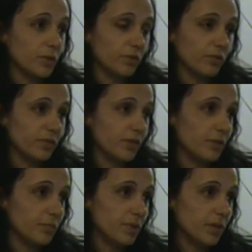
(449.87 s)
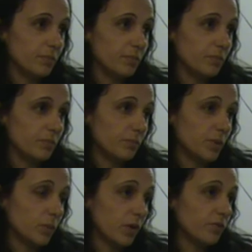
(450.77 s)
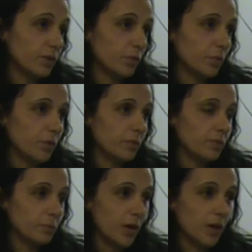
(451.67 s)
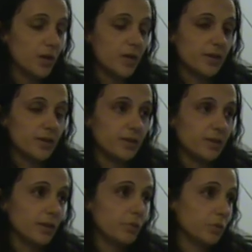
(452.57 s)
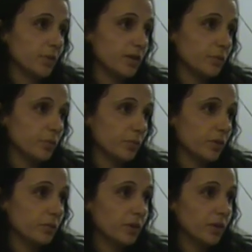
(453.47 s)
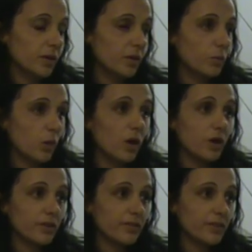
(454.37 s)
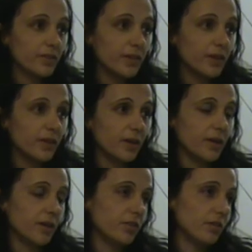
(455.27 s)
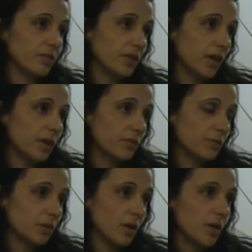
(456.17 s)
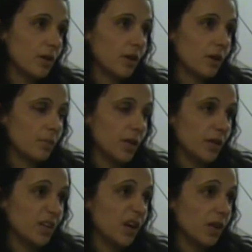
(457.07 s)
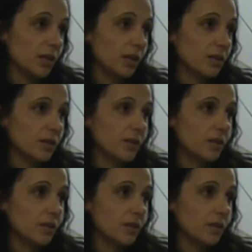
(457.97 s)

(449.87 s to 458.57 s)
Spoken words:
I mean, obviously there'd be big welfare problems, but it would make the problem worse. Mm-hmm. And that's generally the case with any culling.